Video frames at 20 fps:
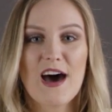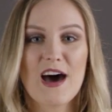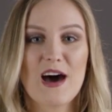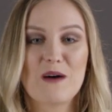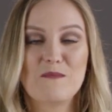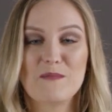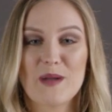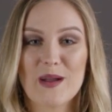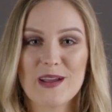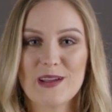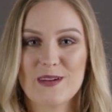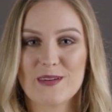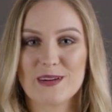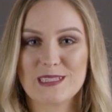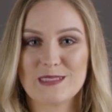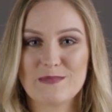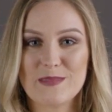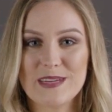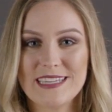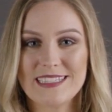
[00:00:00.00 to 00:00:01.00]
Merry
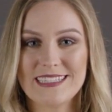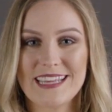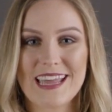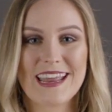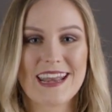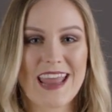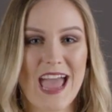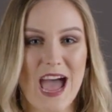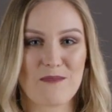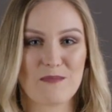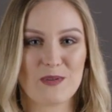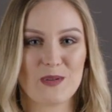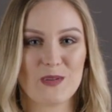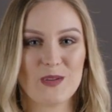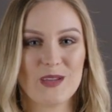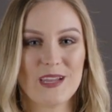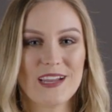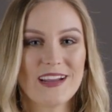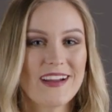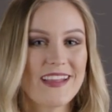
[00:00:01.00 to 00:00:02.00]
Christmas and Happy
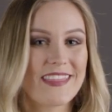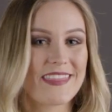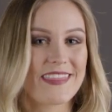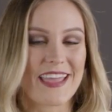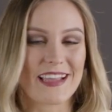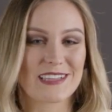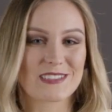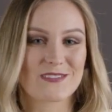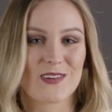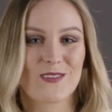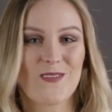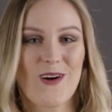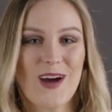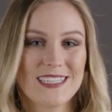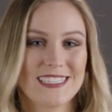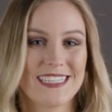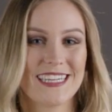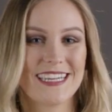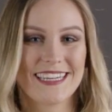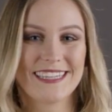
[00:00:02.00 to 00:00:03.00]
New Year, and thanks for
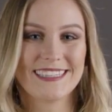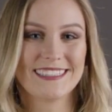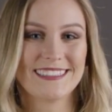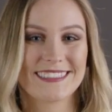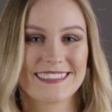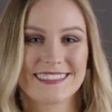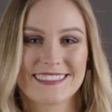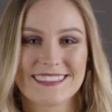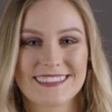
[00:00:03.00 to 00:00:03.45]
watching.